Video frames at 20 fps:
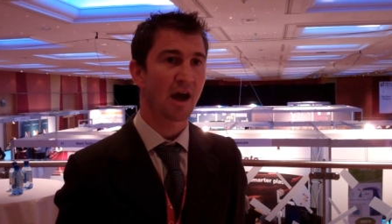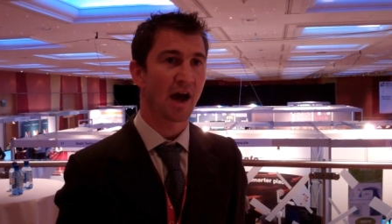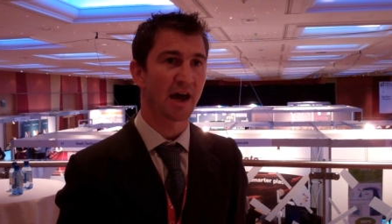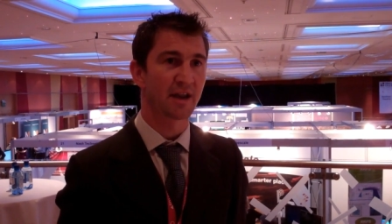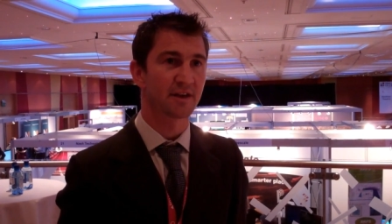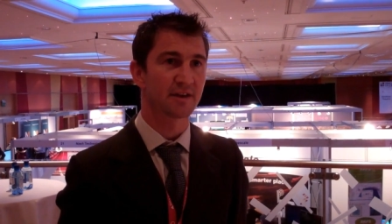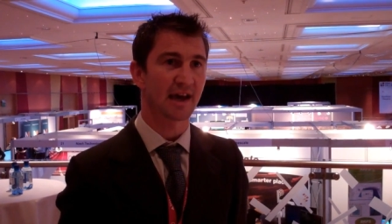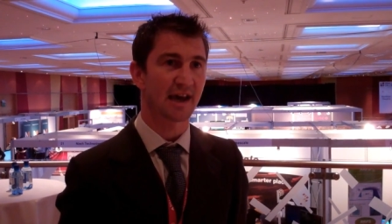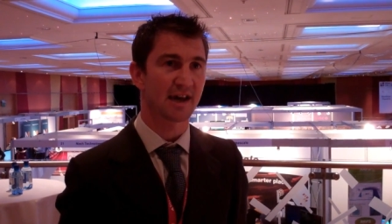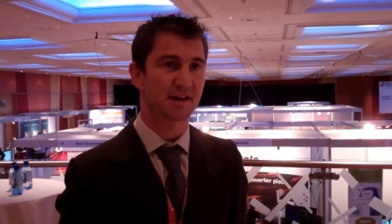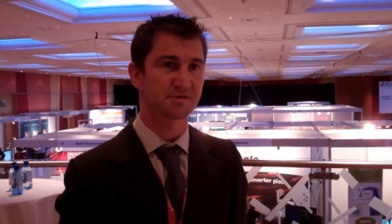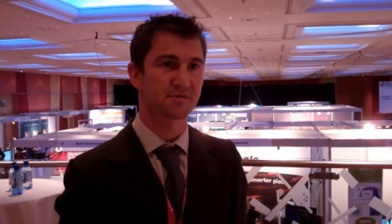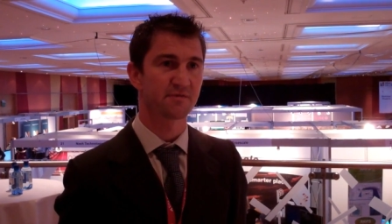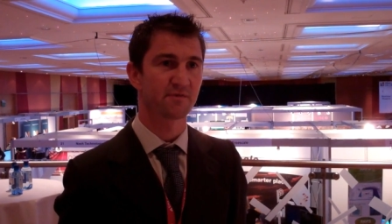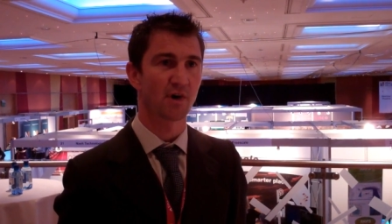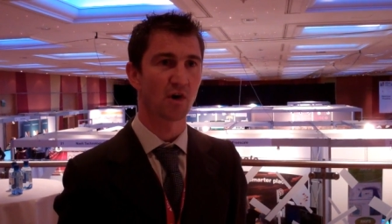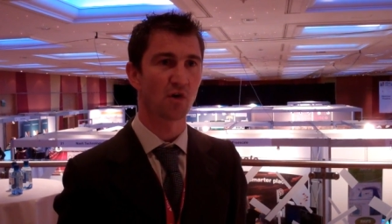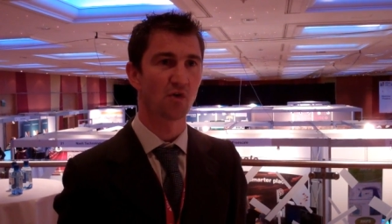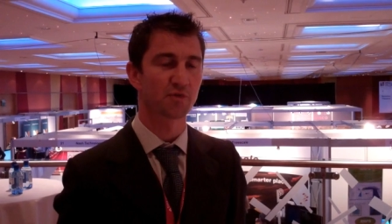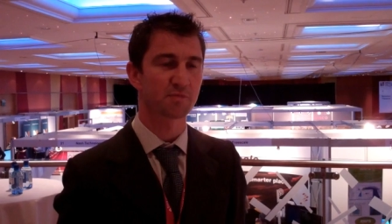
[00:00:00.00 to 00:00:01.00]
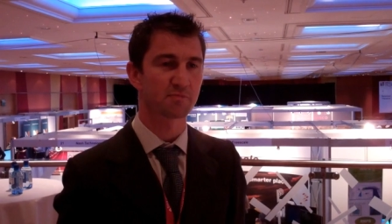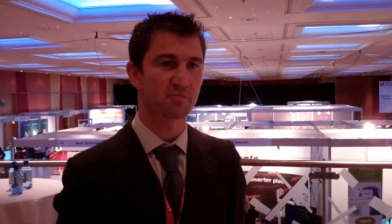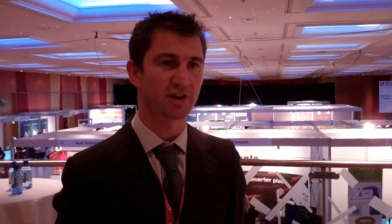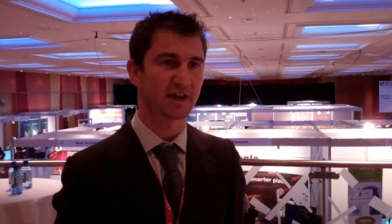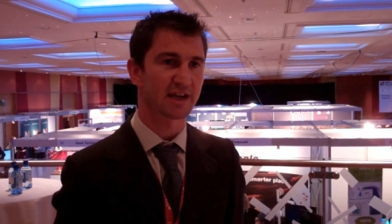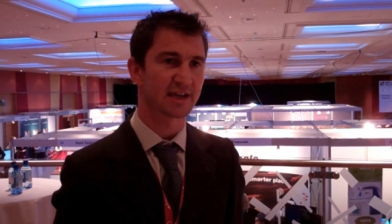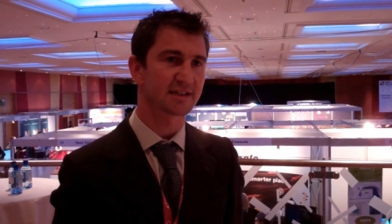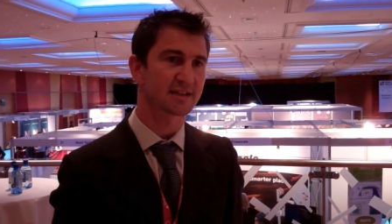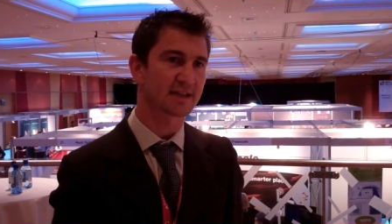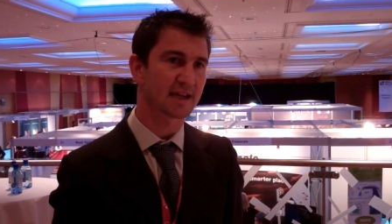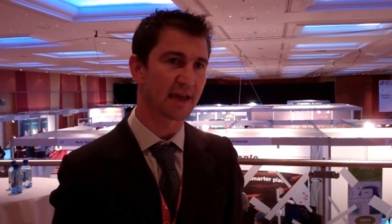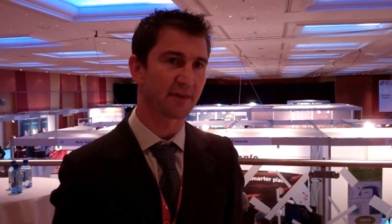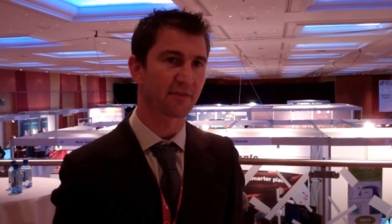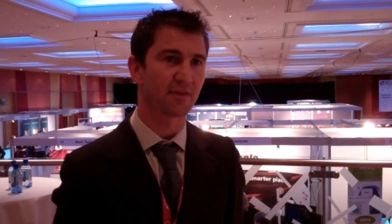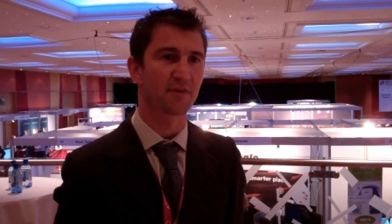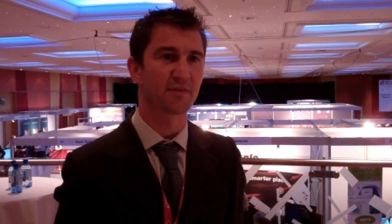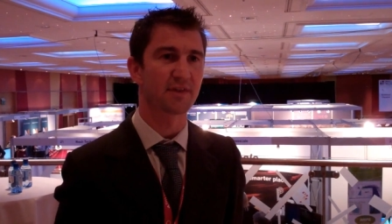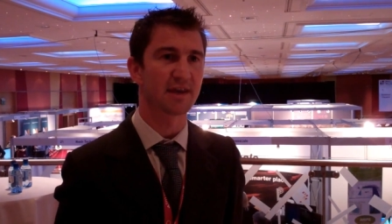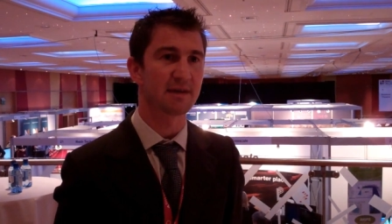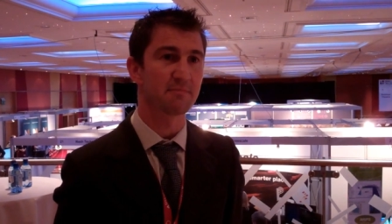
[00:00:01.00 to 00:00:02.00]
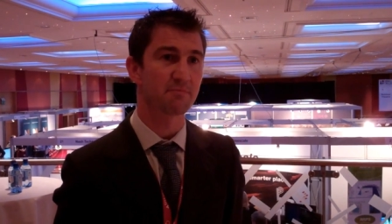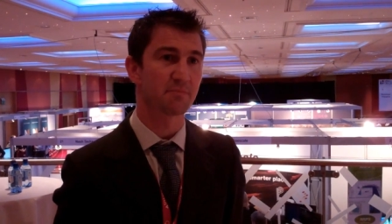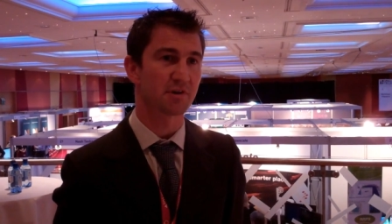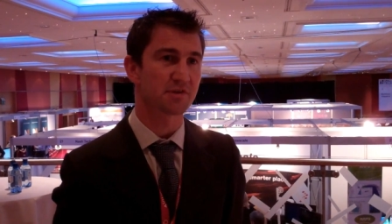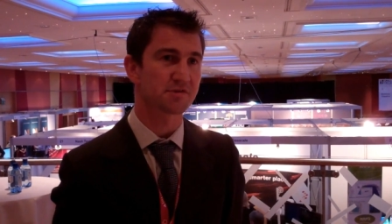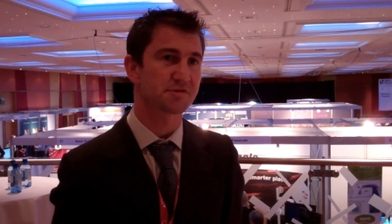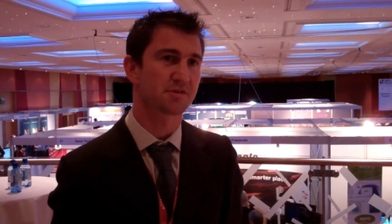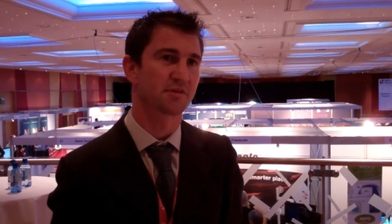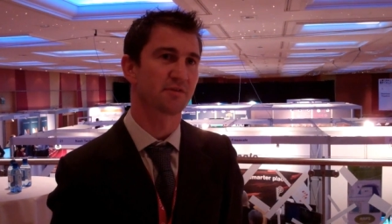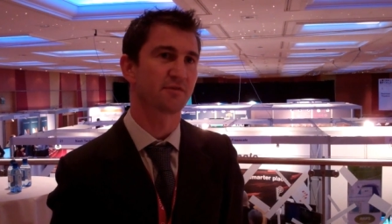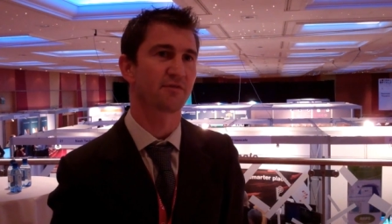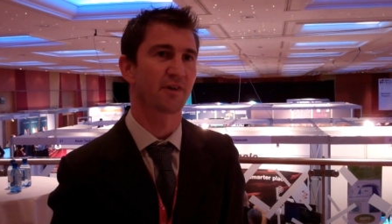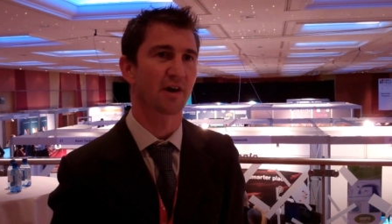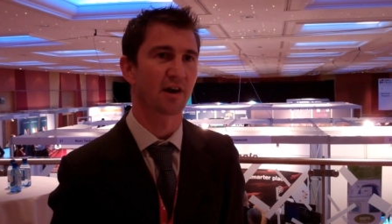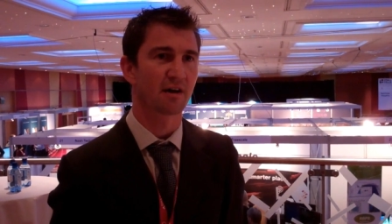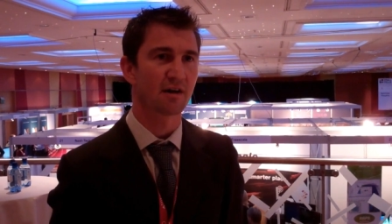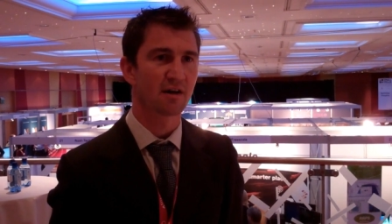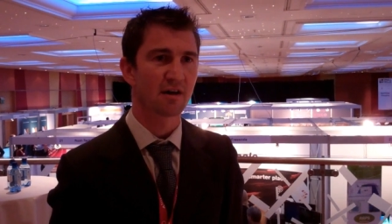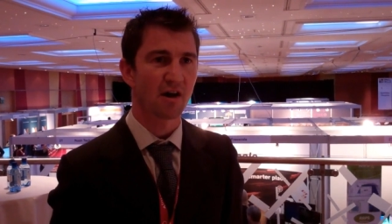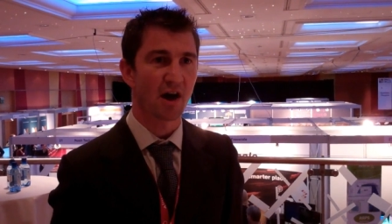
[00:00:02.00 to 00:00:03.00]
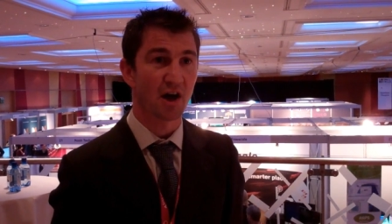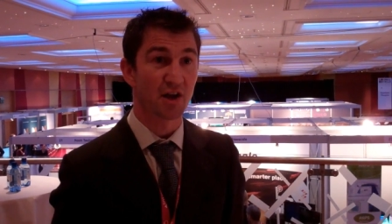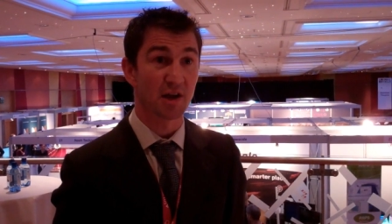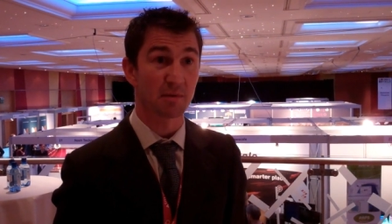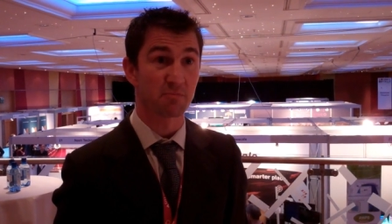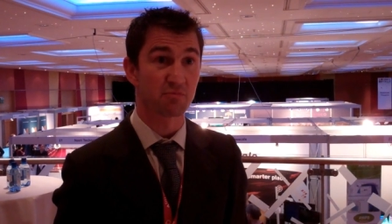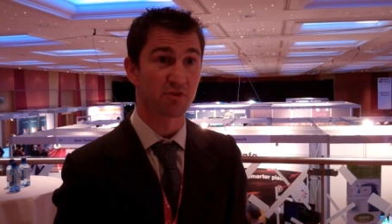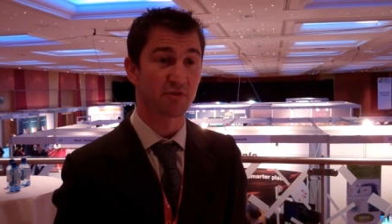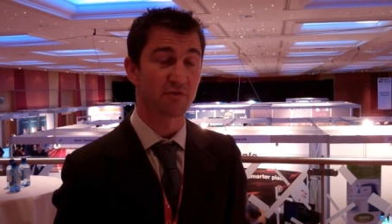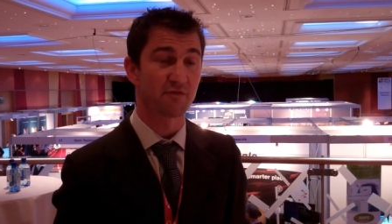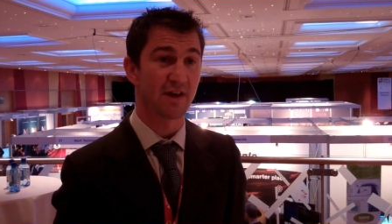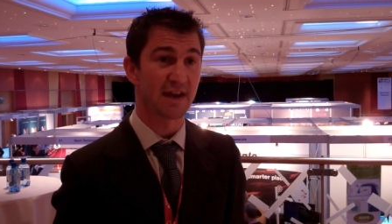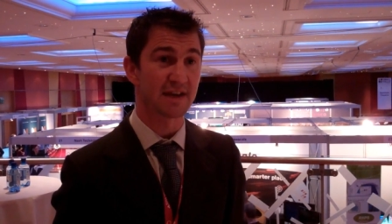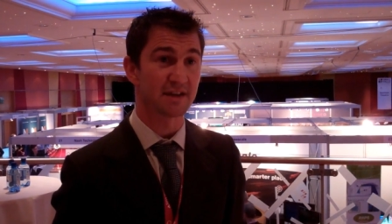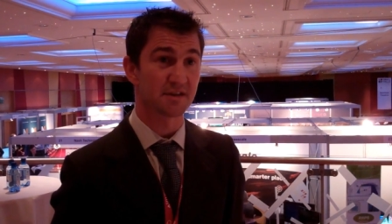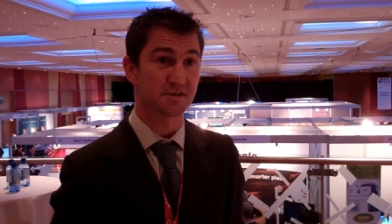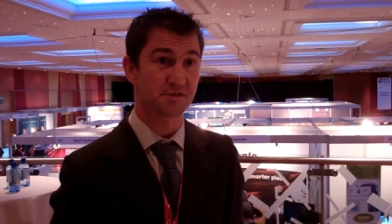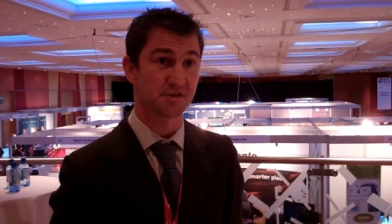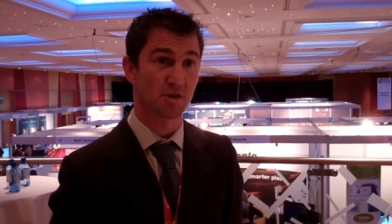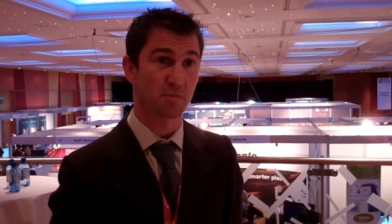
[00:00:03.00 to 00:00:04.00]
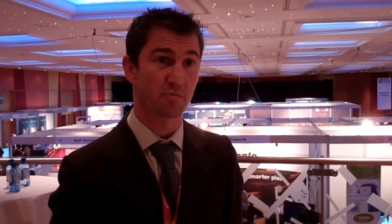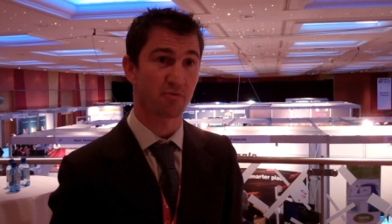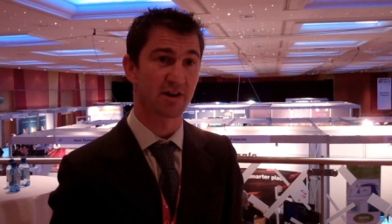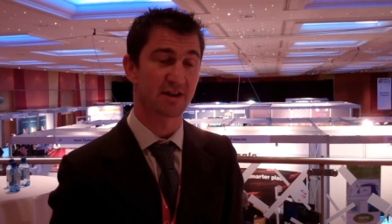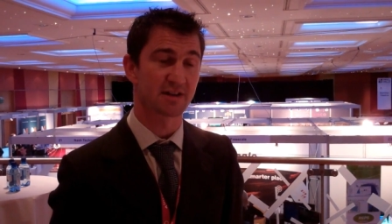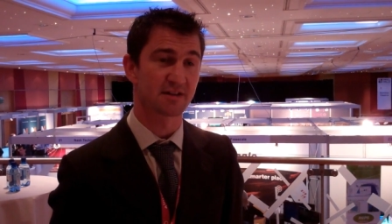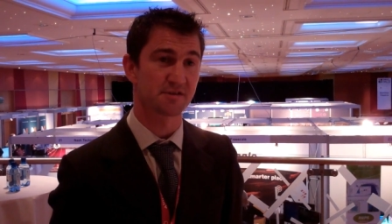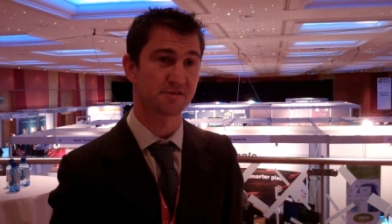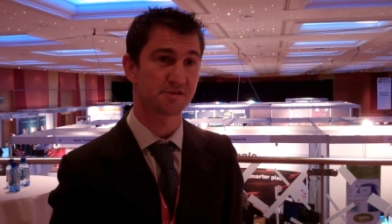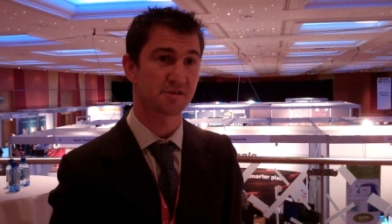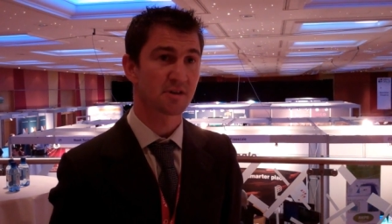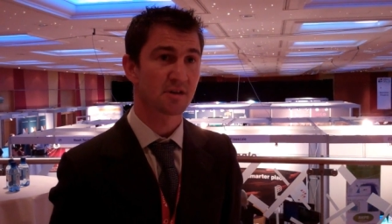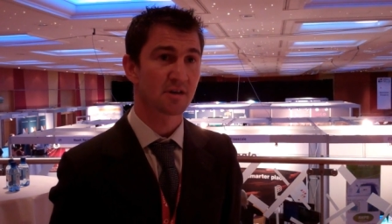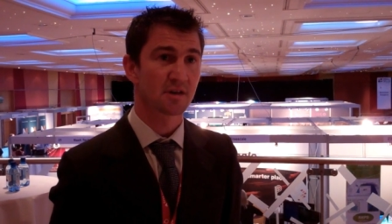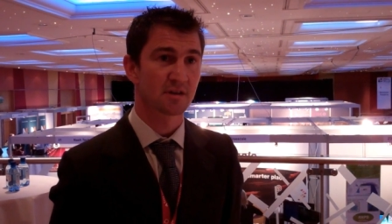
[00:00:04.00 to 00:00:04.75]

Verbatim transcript: and that has involved bringing together the inputs of uh, a number of vendors and operators